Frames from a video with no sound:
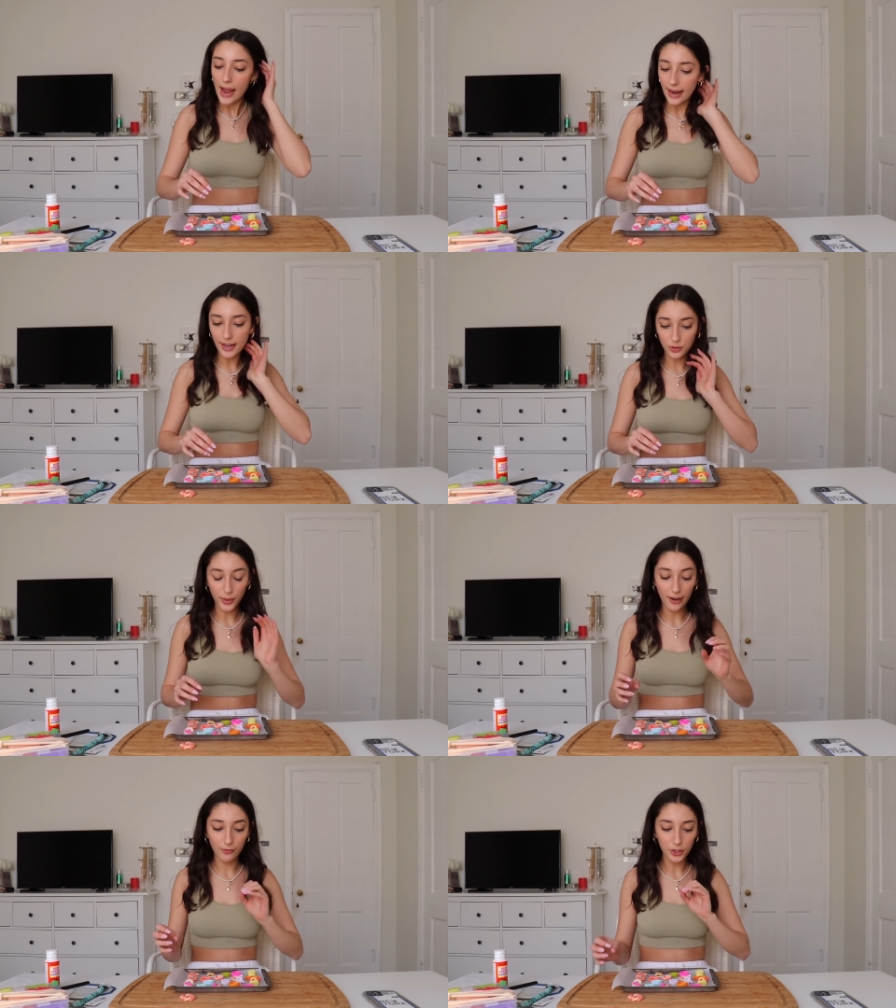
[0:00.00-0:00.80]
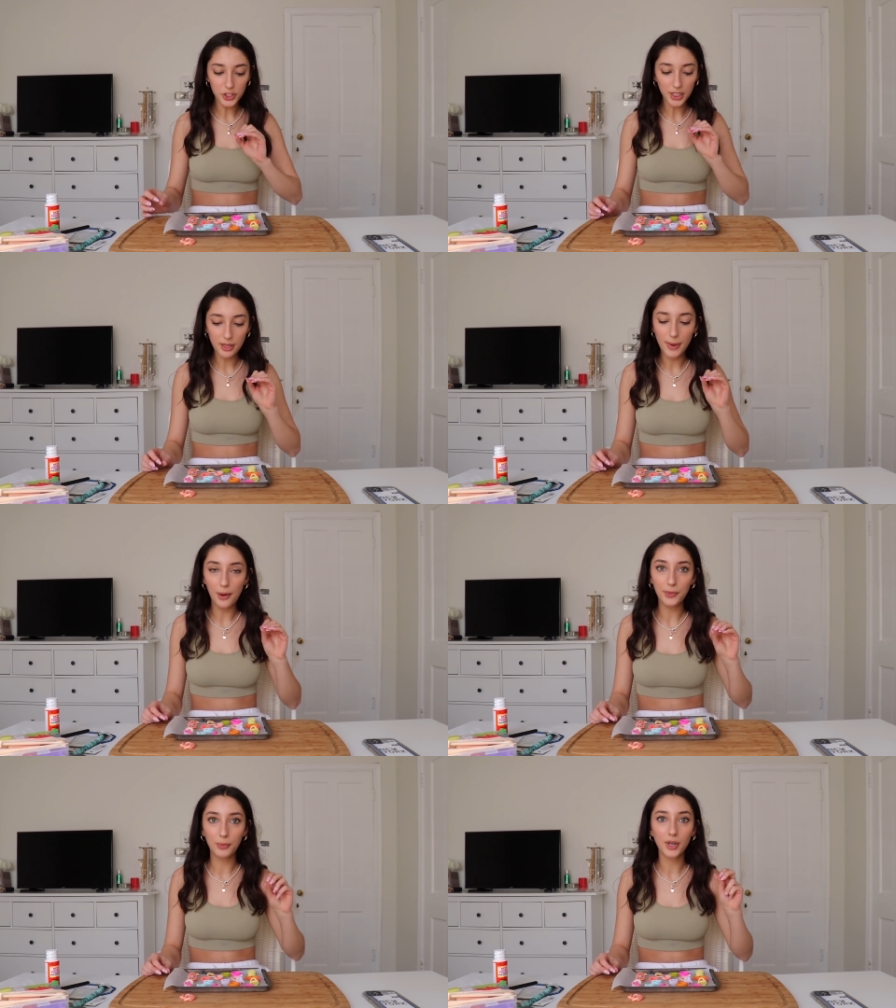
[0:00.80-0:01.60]
And when I first took them
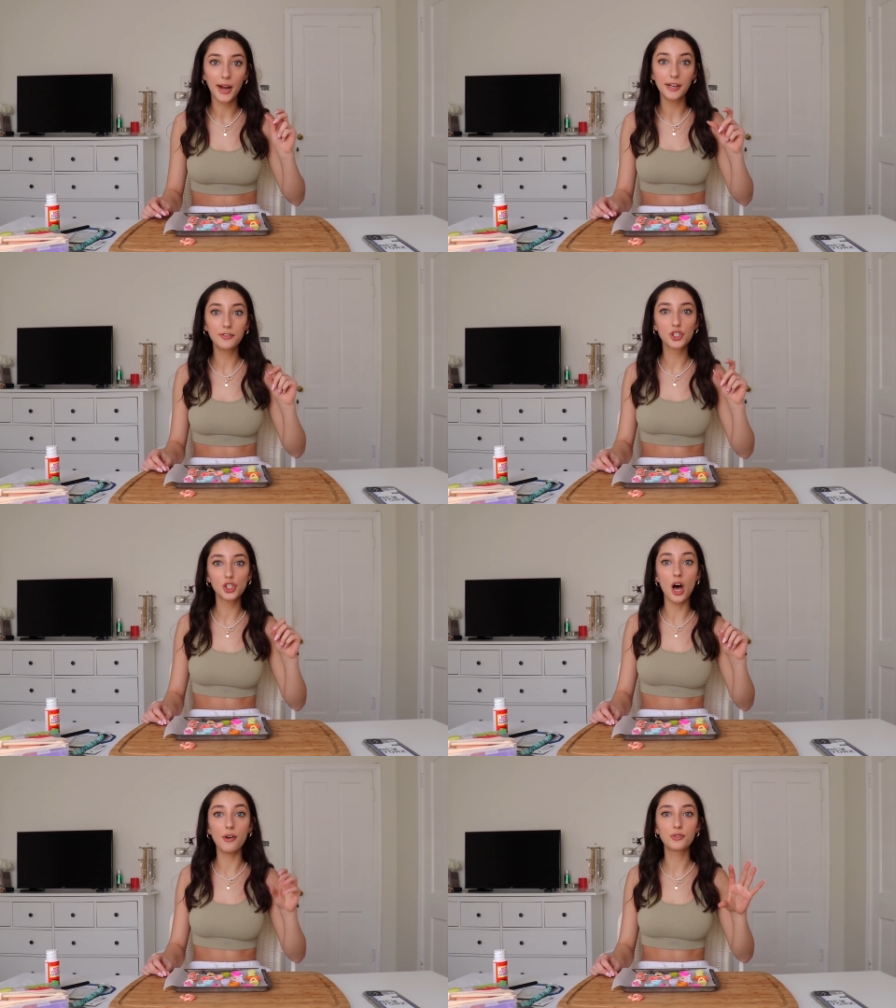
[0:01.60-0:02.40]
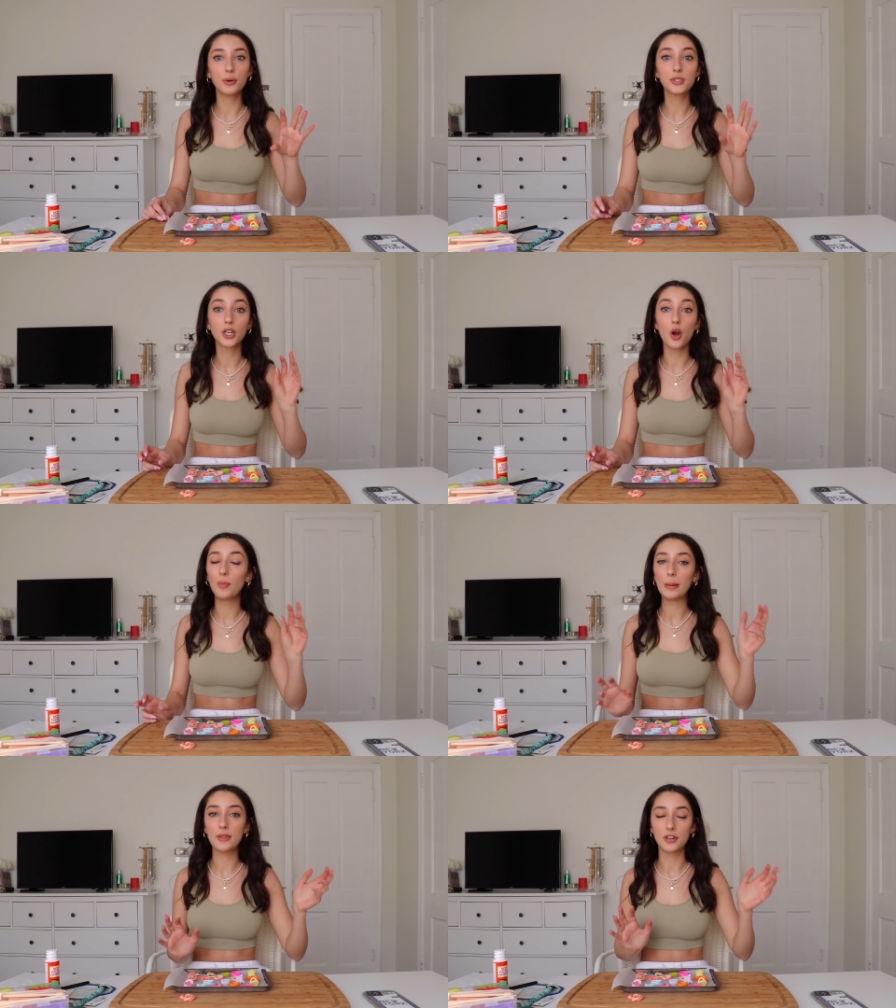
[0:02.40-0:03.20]
out, they were kind of soft. So I was like, oh,
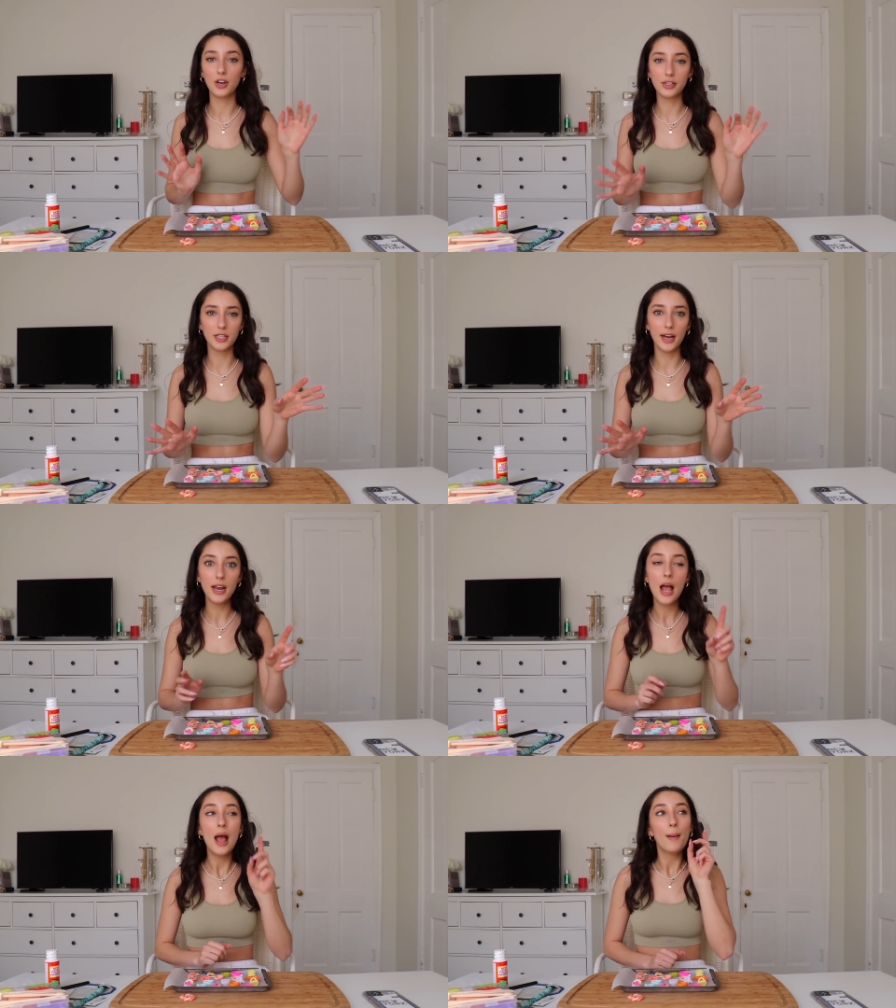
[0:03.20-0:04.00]
maybe they're not done.